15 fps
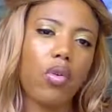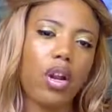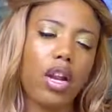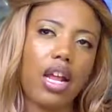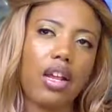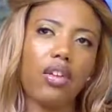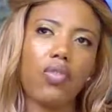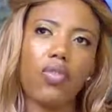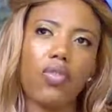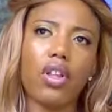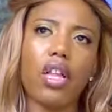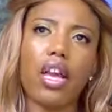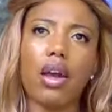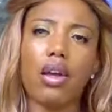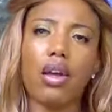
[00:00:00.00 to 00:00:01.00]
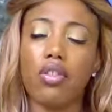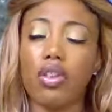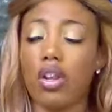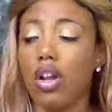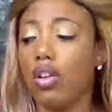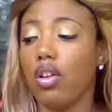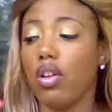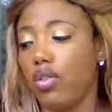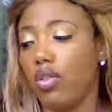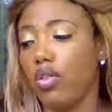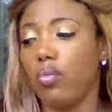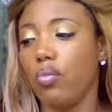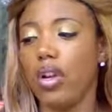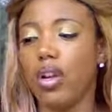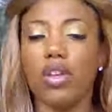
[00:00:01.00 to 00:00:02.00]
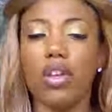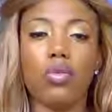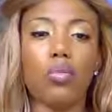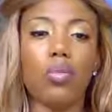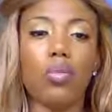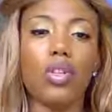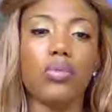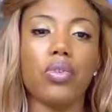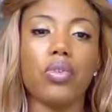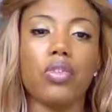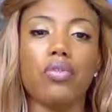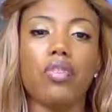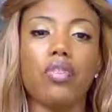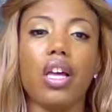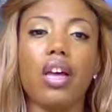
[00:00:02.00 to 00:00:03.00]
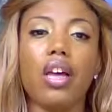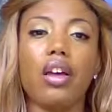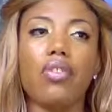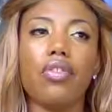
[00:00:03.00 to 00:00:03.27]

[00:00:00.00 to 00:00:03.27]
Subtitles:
And I just feel like I should also do one of these whispers of love